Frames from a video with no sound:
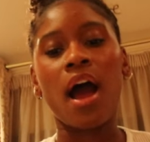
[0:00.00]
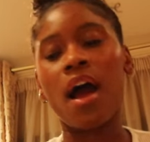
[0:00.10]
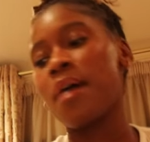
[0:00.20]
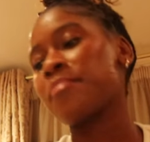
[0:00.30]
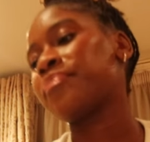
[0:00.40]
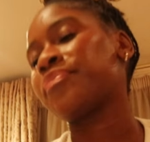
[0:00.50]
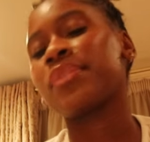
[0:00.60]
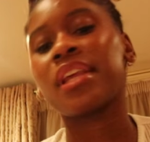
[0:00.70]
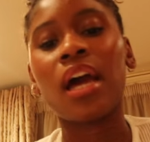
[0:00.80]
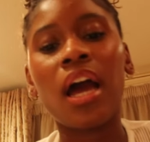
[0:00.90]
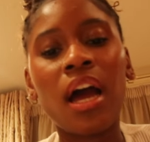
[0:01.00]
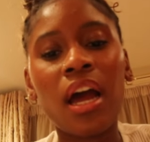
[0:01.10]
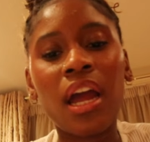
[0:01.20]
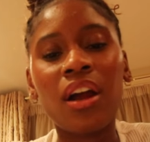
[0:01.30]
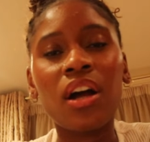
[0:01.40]
um
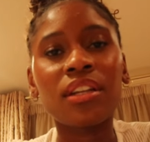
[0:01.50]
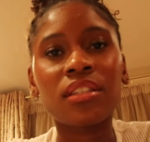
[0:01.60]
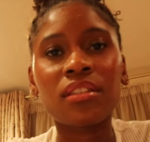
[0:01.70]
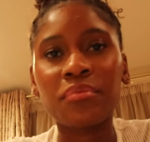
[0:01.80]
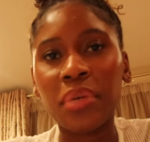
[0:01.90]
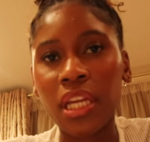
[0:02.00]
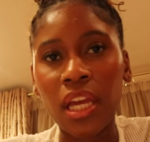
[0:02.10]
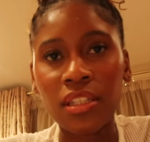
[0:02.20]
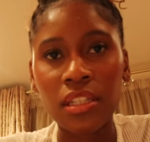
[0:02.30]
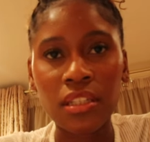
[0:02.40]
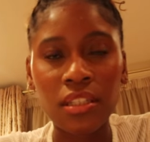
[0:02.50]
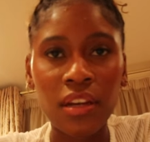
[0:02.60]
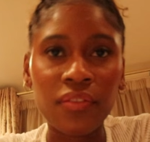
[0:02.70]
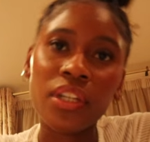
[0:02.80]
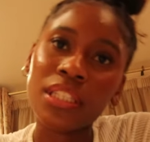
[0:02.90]
I got medication and
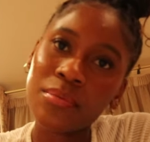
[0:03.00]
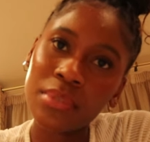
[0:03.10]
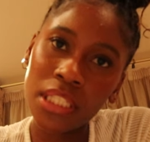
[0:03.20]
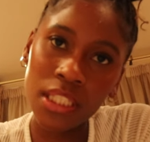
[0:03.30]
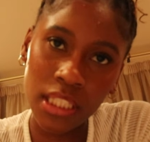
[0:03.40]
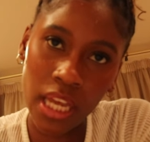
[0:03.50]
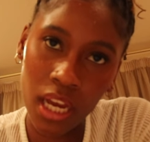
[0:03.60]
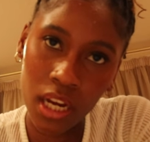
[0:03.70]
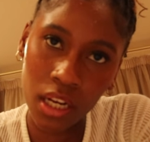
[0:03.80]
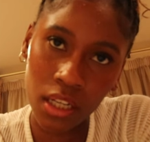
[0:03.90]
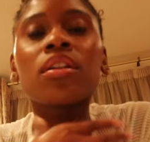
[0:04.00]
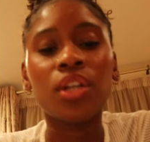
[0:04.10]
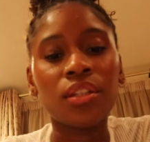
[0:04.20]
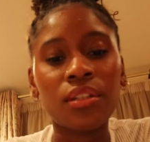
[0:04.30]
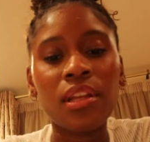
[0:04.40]
stuff because I'm still sick
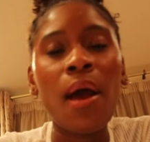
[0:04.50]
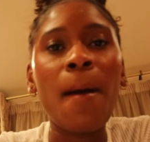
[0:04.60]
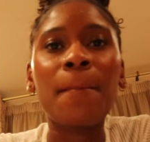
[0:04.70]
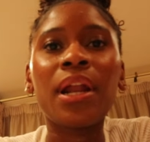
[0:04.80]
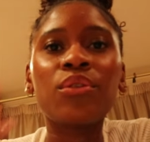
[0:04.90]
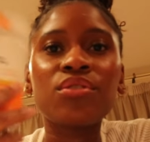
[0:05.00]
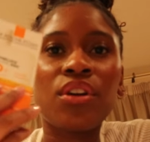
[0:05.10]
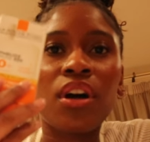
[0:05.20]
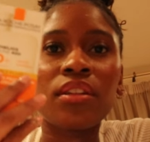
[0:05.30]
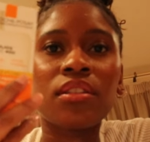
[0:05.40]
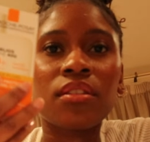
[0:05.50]
but I also got